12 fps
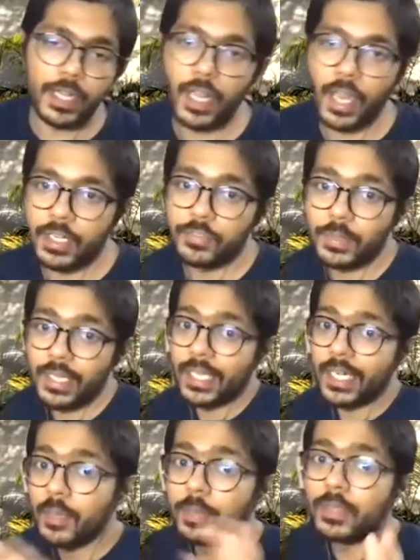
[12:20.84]
if we
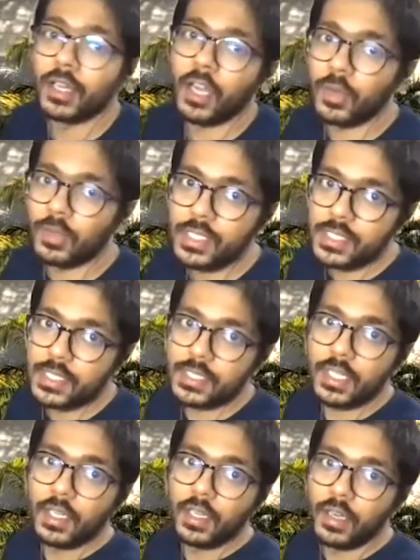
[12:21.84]
enable allow lists,
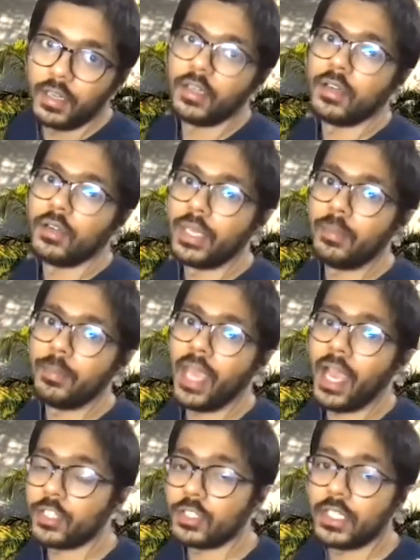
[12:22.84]
we'll
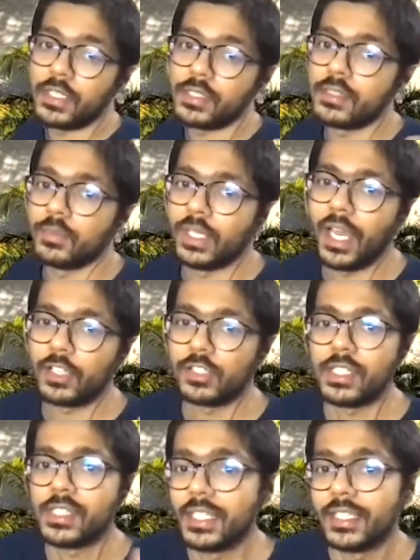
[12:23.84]
actually
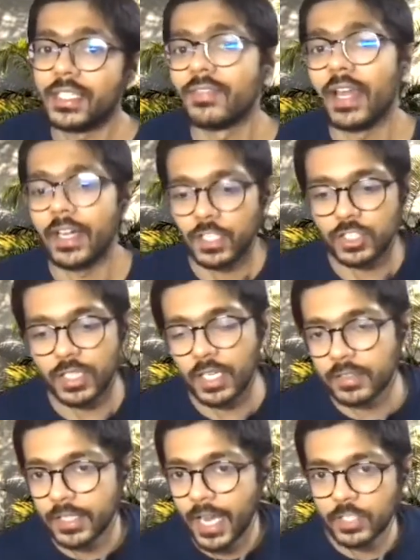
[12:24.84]
see this validation
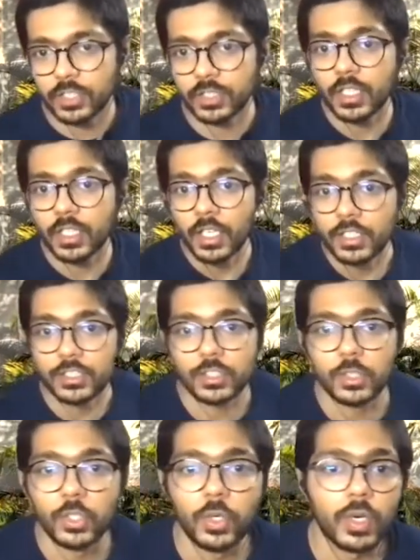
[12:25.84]
error in action.
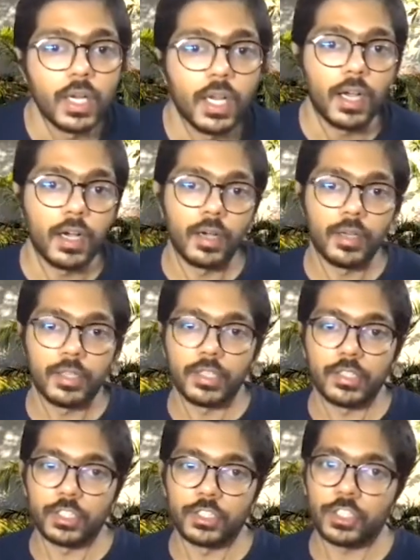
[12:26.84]
So
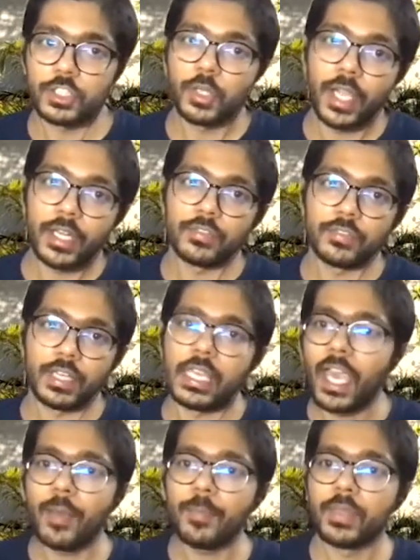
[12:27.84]
just to kind of
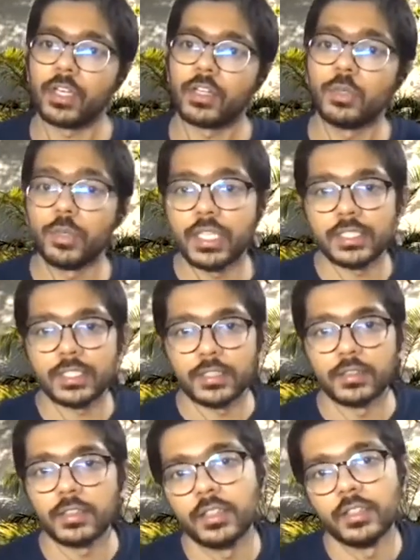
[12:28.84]
recap, there are two things here.
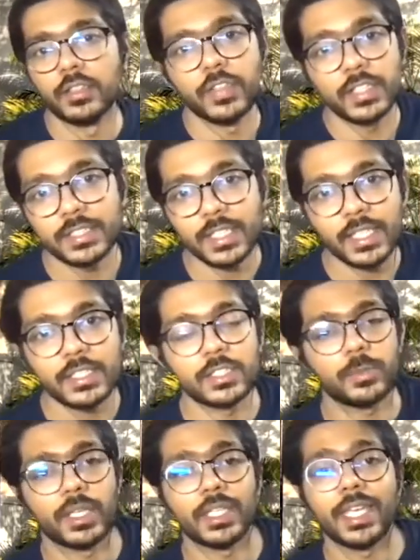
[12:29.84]
The first thing is
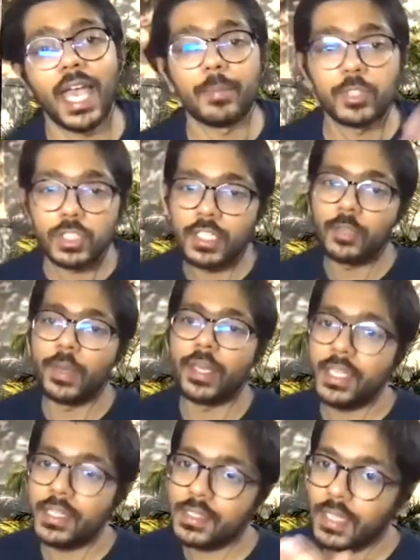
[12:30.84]
we're capturing
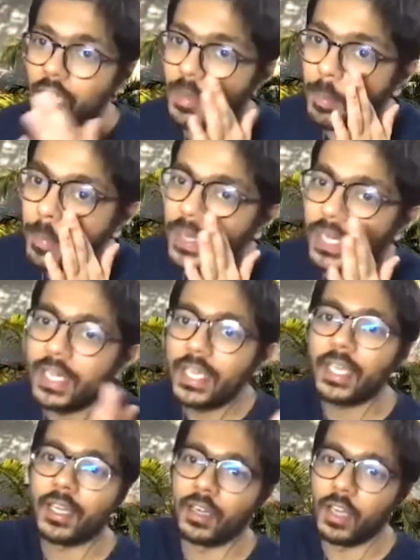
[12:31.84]
queries and
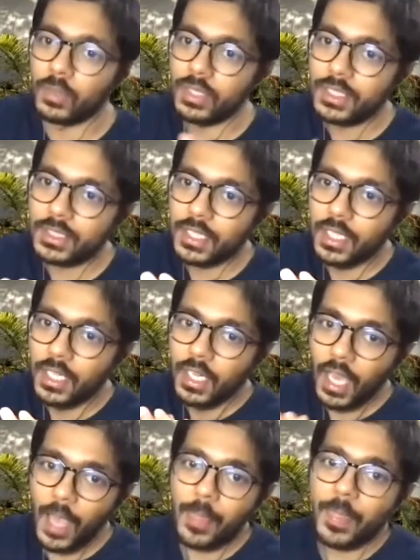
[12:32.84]
building an allow list,
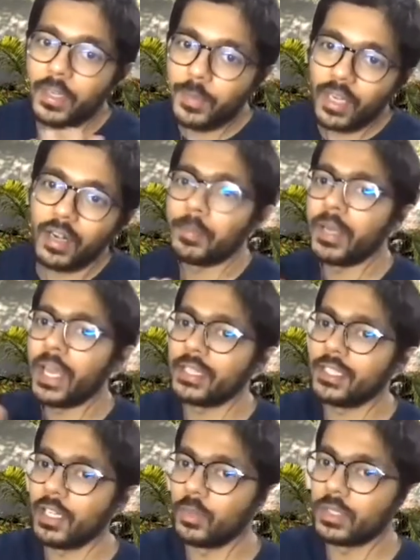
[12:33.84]
and then we are applying
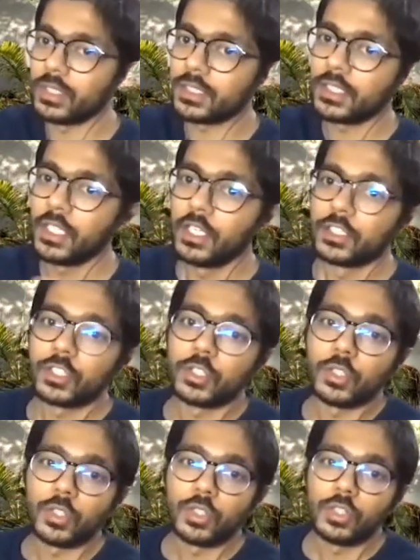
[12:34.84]
the allow list.
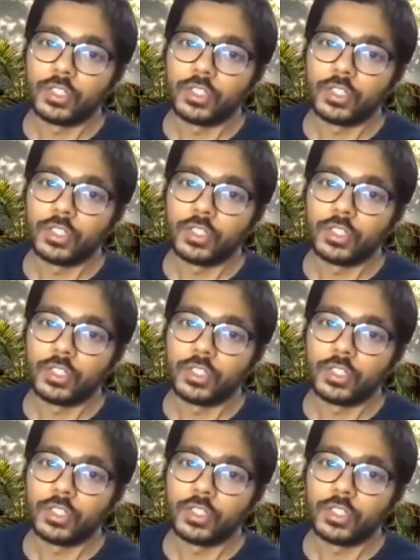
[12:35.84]
So